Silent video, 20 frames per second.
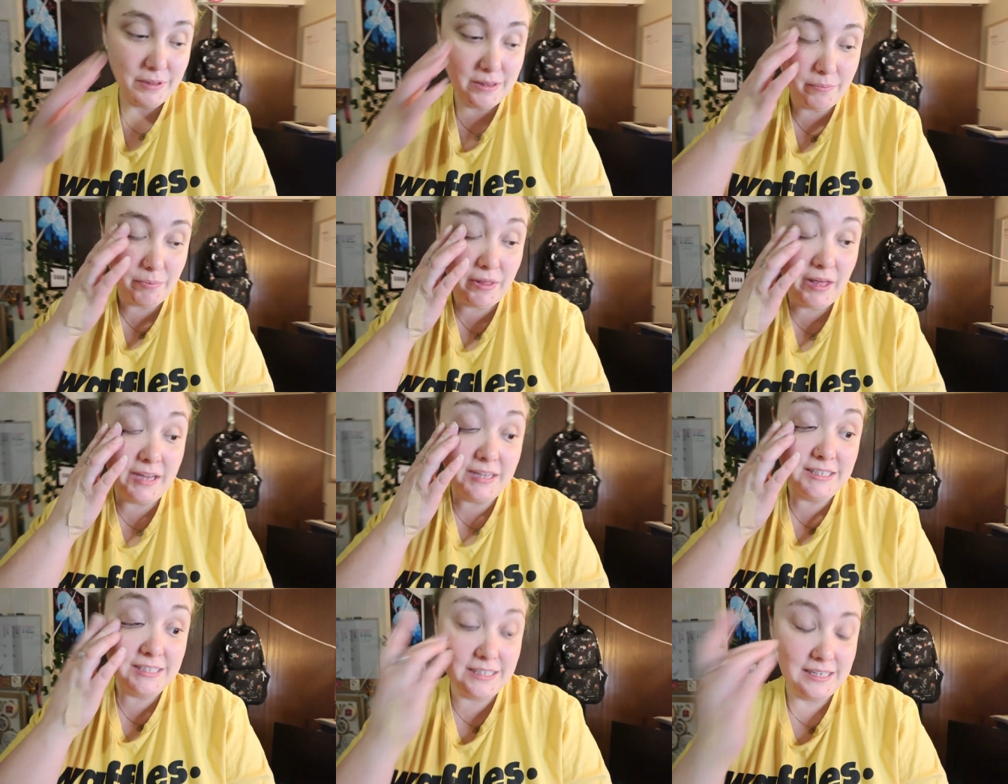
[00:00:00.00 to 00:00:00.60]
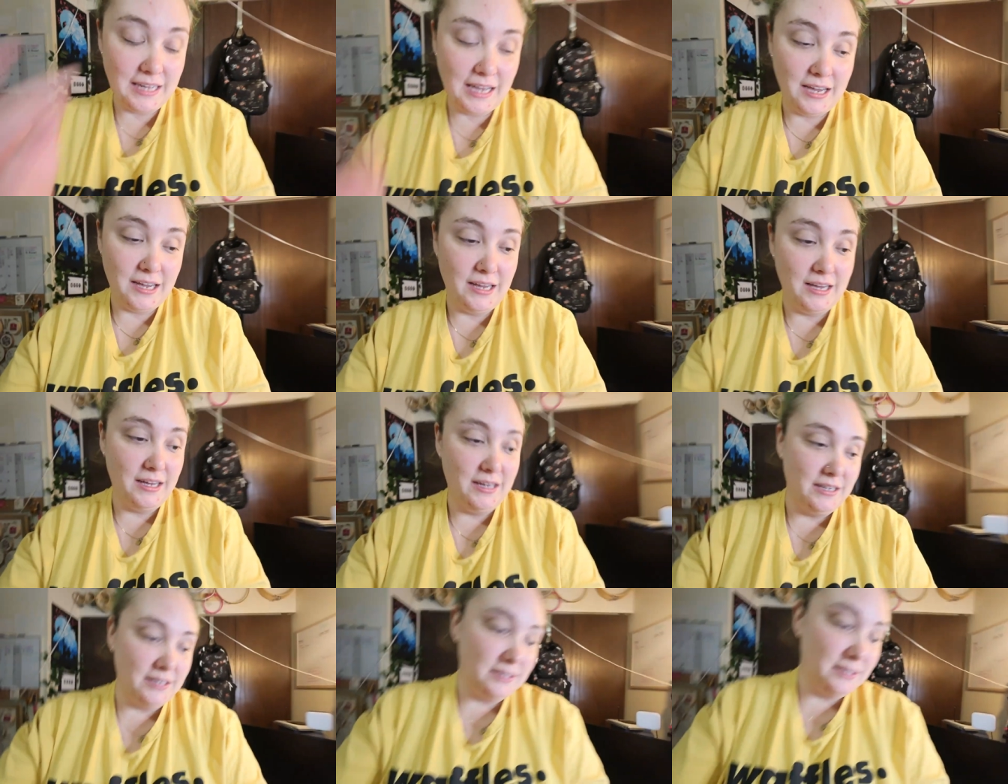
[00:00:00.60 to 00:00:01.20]
but the plan today
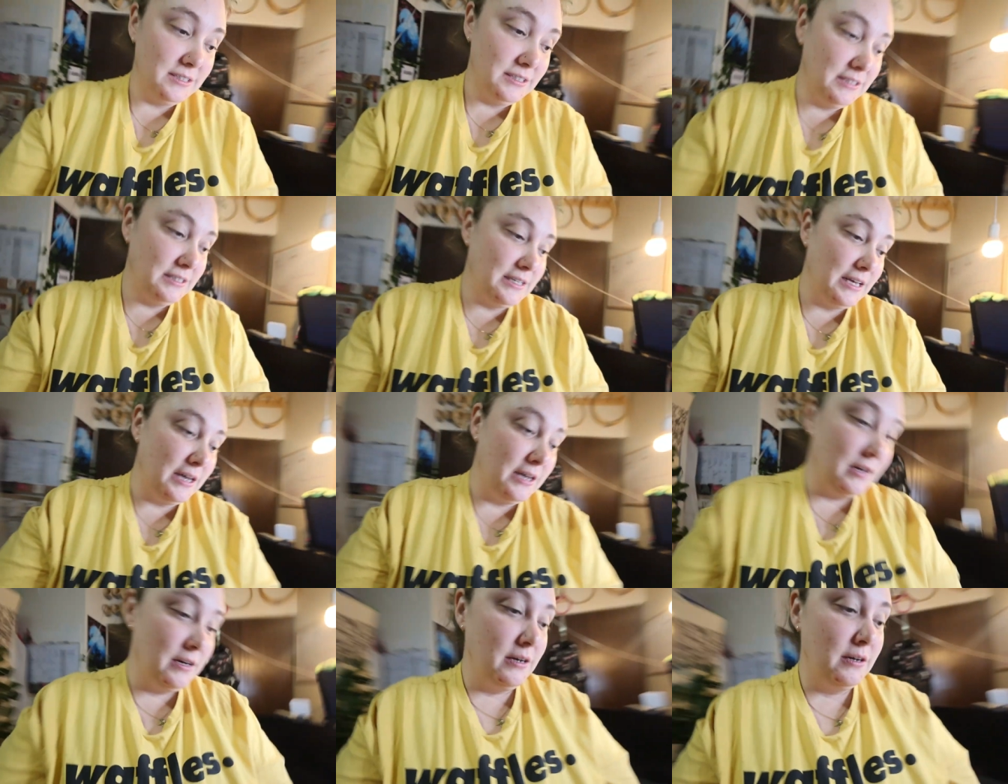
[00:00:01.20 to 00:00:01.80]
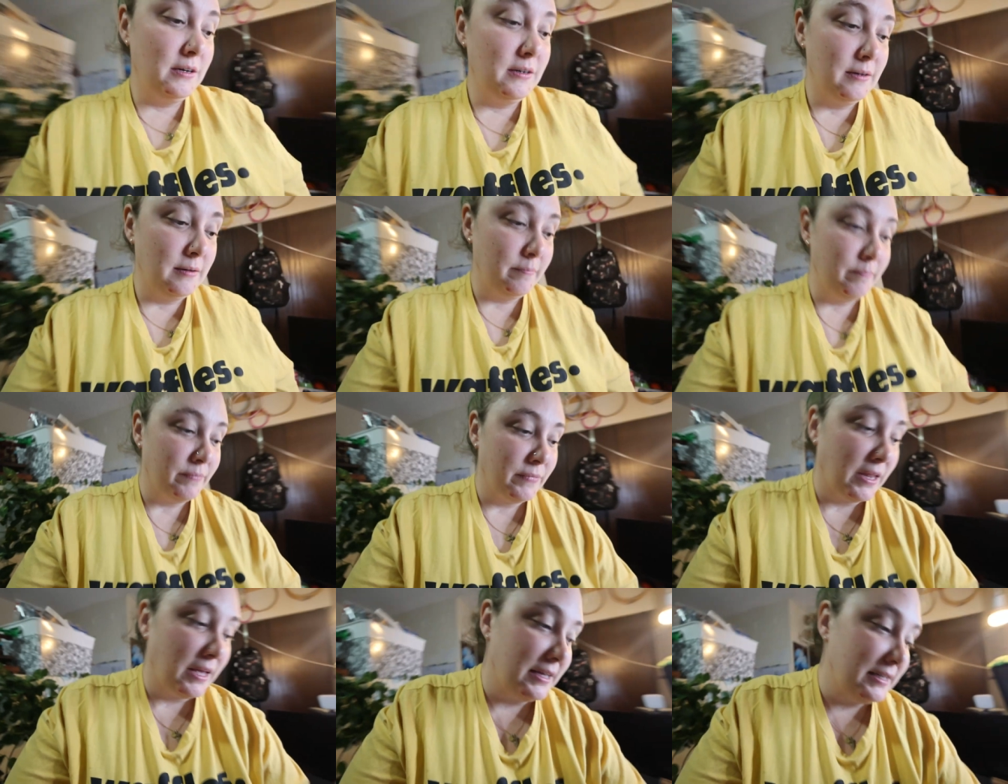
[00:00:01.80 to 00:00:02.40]
is
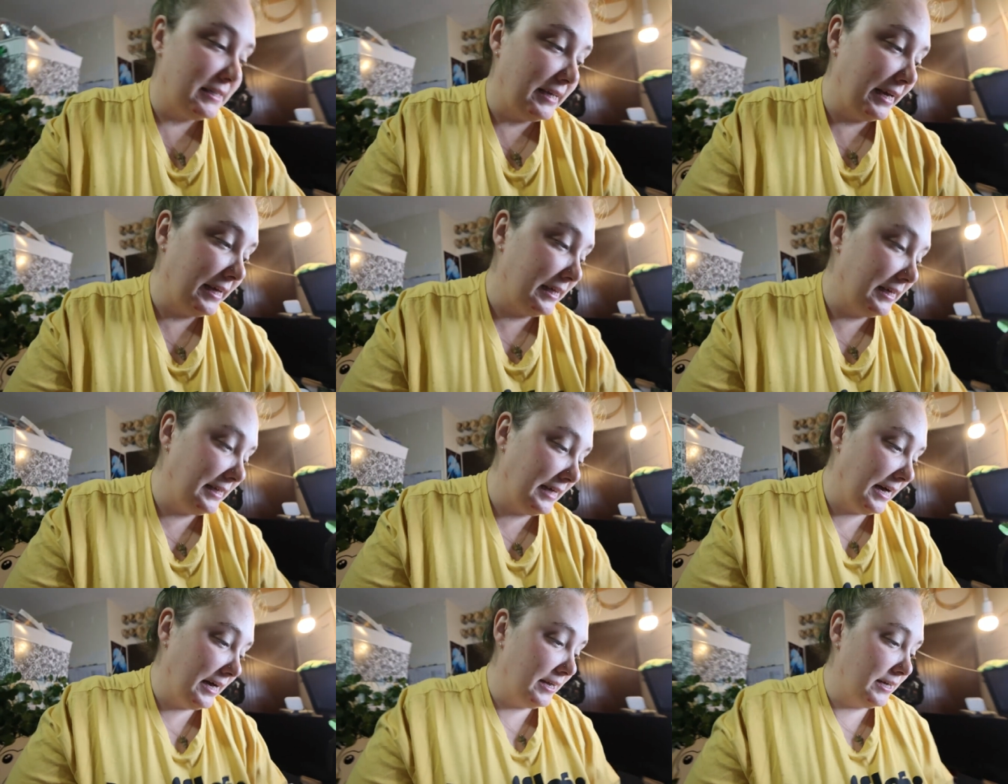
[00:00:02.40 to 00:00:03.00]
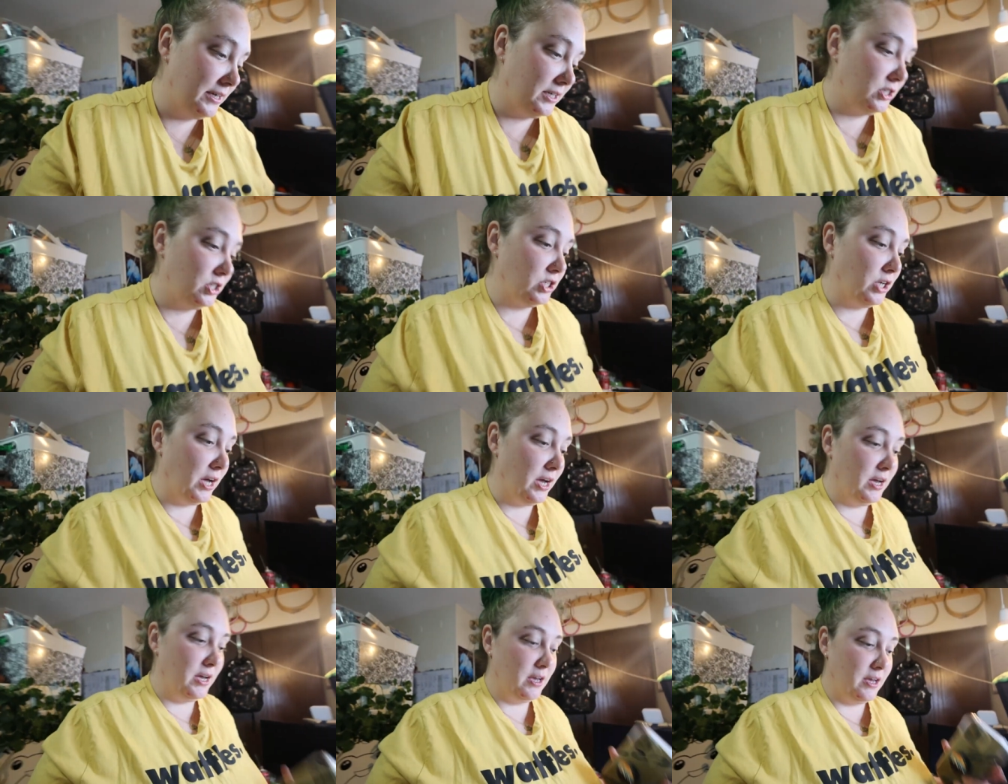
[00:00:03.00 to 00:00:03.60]
daily dadish,